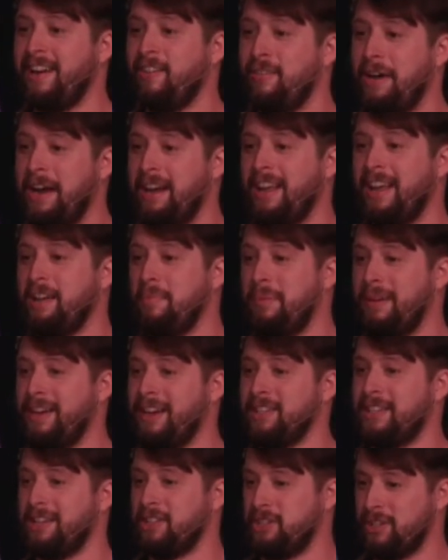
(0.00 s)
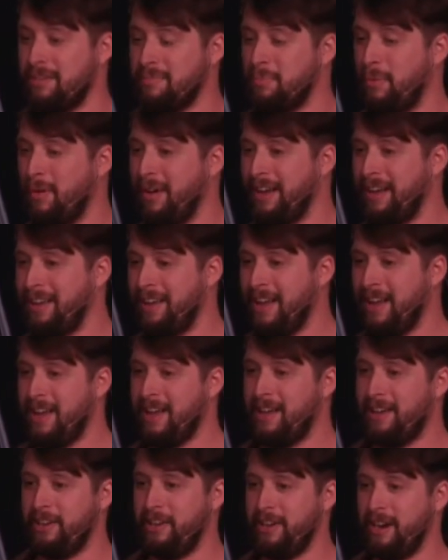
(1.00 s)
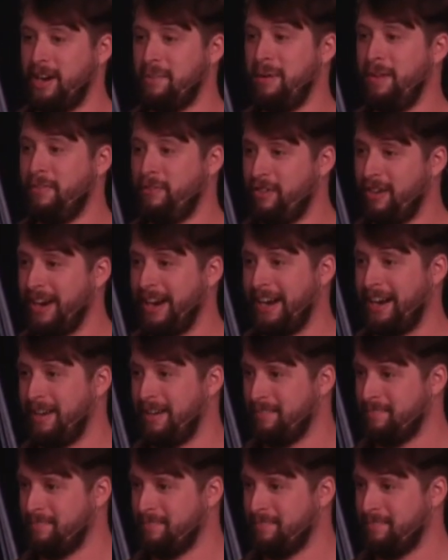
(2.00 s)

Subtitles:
ready because at some point, you're going to be freed.